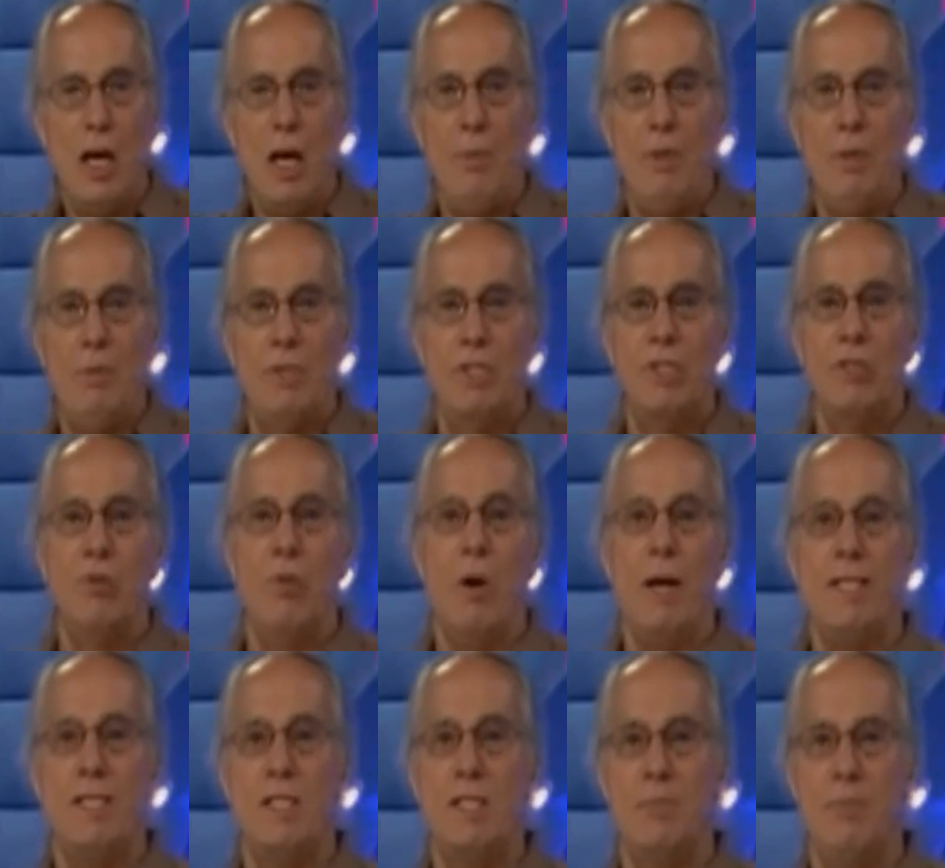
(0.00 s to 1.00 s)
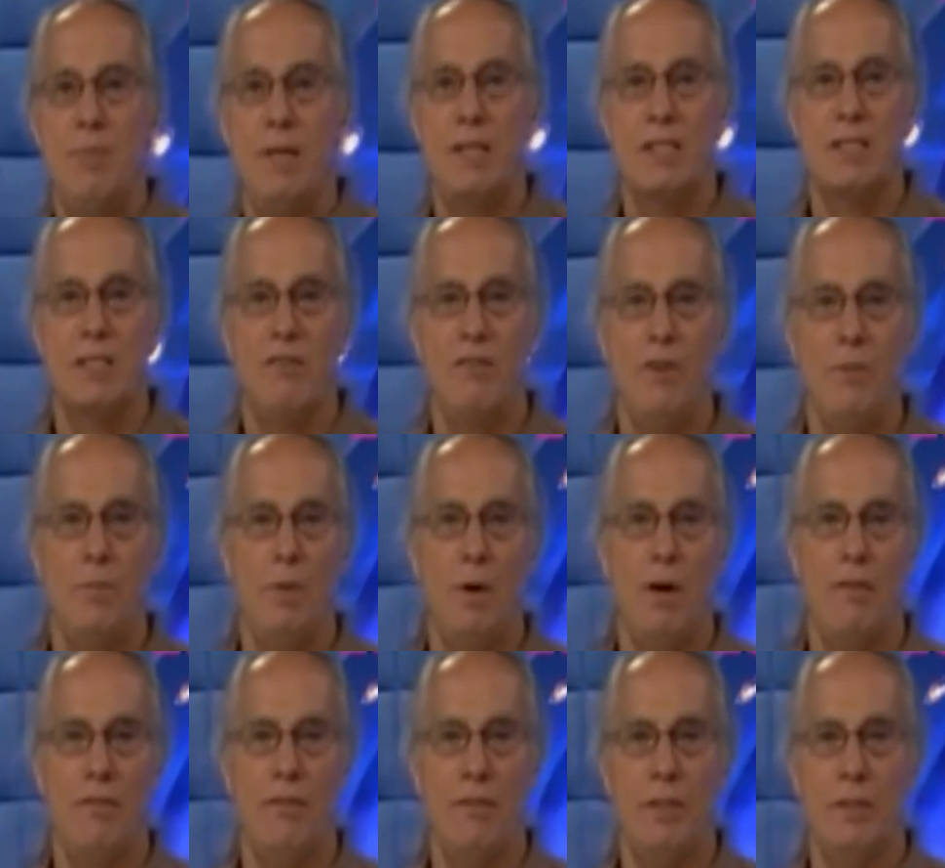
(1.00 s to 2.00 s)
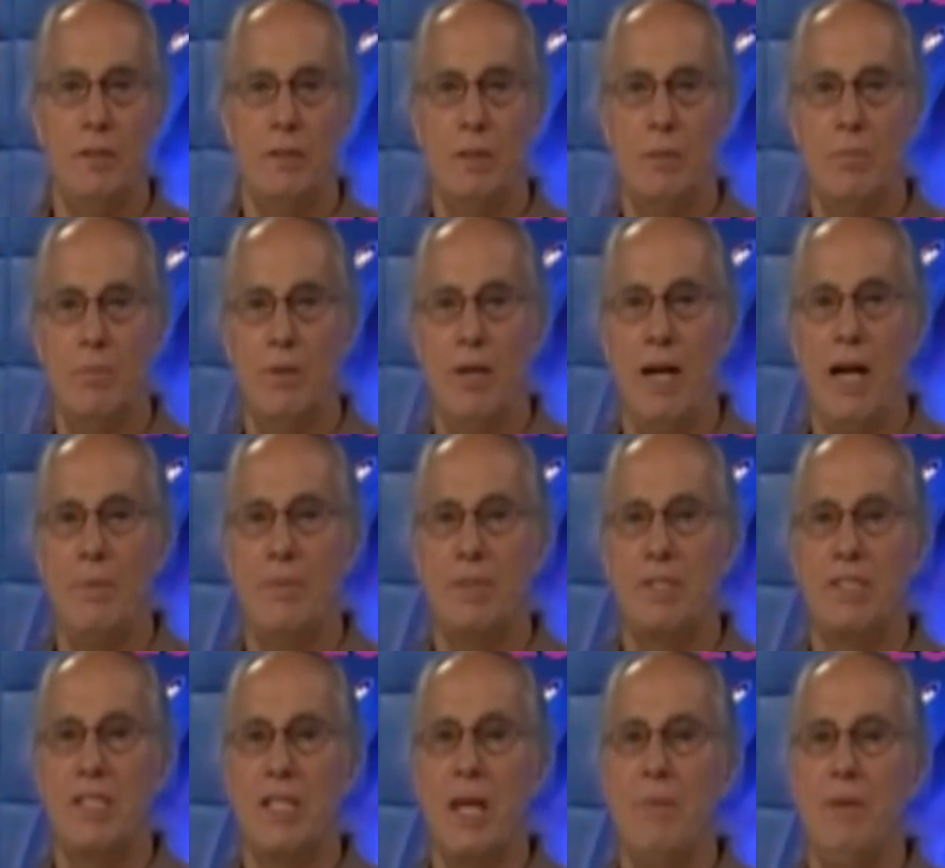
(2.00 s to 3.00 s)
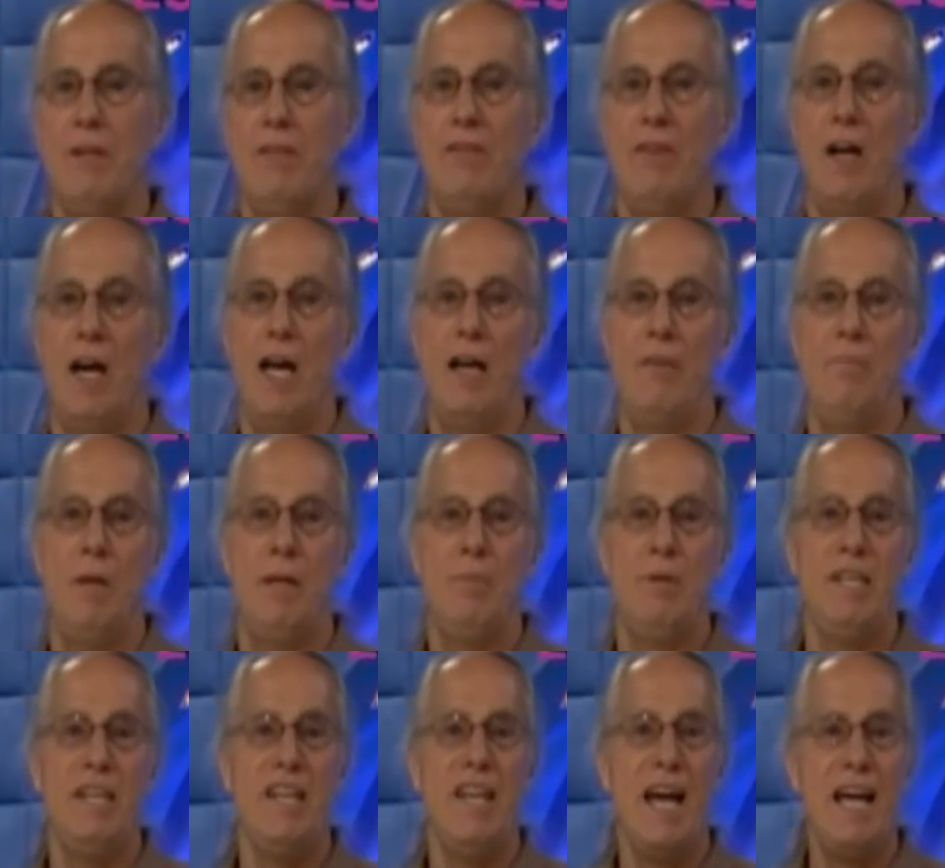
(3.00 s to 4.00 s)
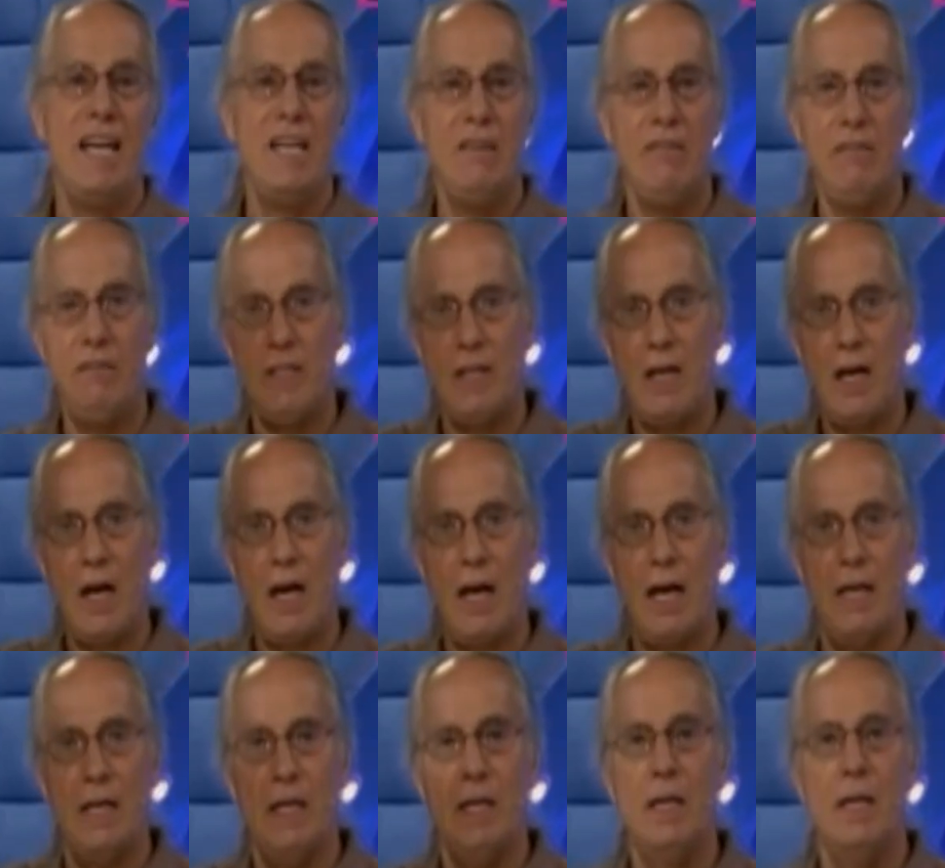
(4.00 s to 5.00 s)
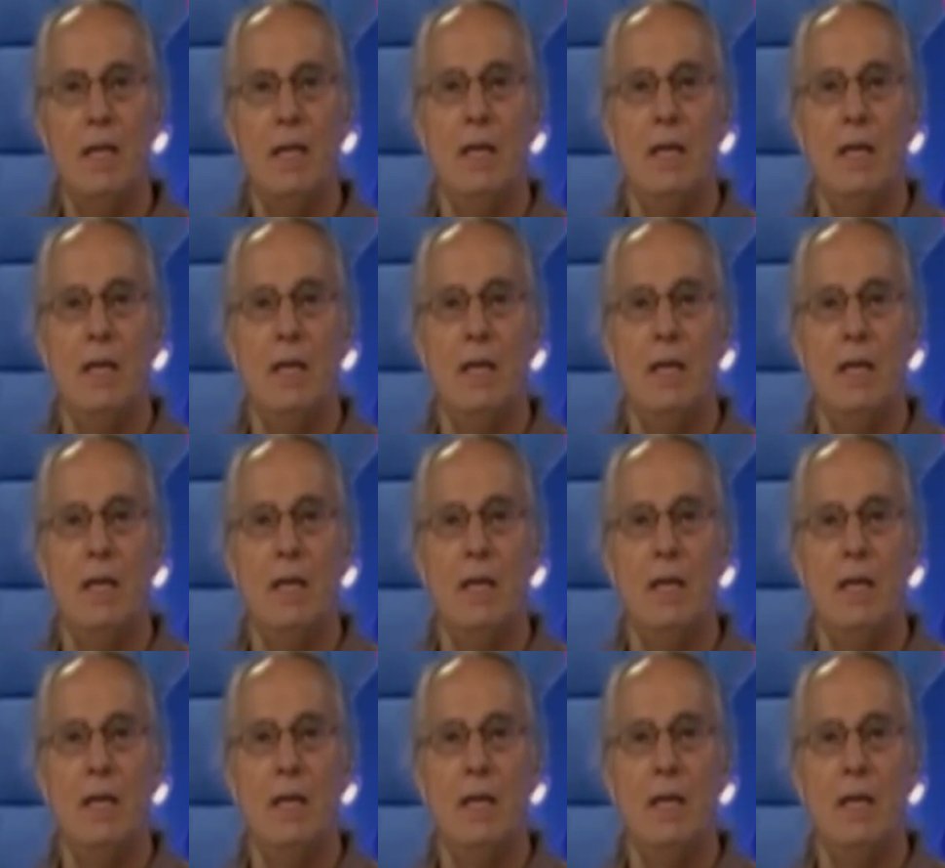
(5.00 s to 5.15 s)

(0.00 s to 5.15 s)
I mean, it was twice as big as a football field and perhaps 75, maybe 90 feet high.